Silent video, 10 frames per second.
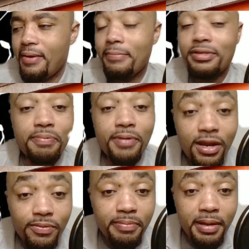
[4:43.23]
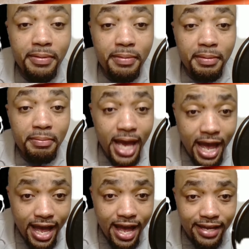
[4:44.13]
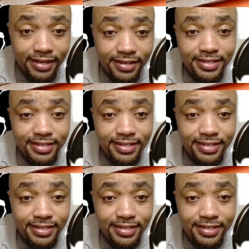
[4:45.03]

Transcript: But the problem with blah, blah, blah, blah, blah is